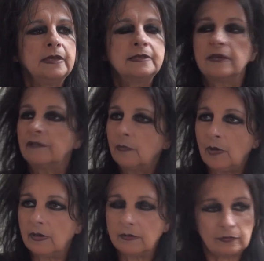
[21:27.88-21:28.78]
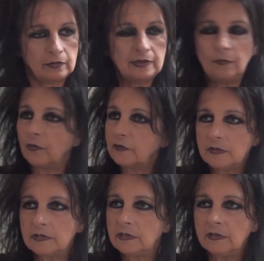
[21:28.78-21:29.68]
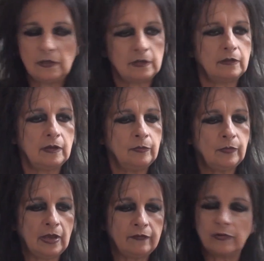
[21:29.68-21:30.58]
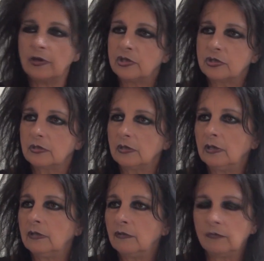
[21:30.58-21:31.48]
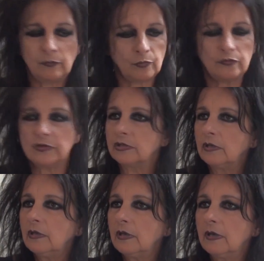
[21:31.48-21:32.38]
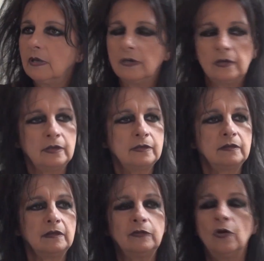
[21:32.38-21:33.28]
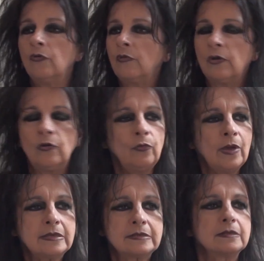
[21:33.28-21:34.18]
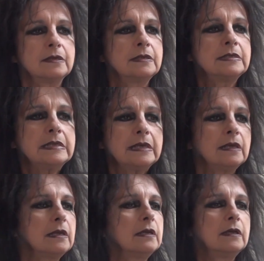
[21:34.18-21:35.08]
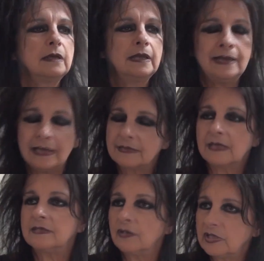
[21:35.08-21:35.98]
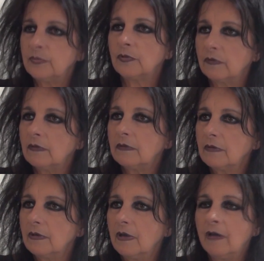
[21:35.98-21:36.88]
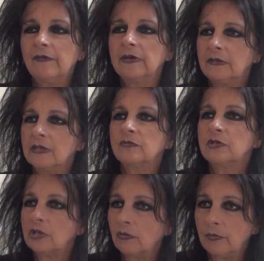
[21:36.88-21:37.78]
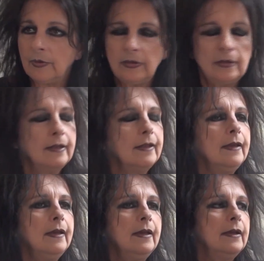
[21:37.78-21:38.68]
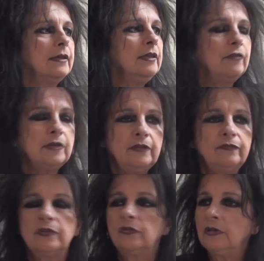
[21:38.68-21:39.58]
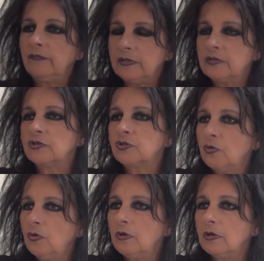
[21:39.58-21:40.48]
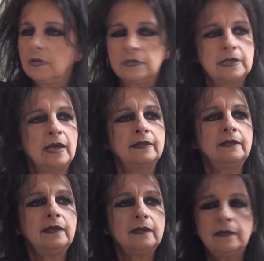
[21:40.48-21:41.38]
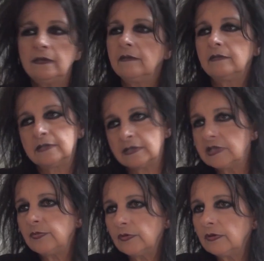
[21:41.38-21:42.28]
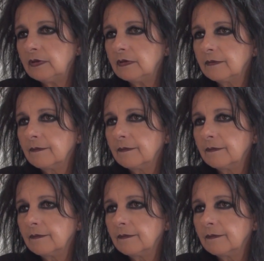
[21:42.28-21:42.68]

It's everywhere, the same quantity in average in the profession. It's always still less than 30% of architects which are women. Even if in the school they are nearly 60%.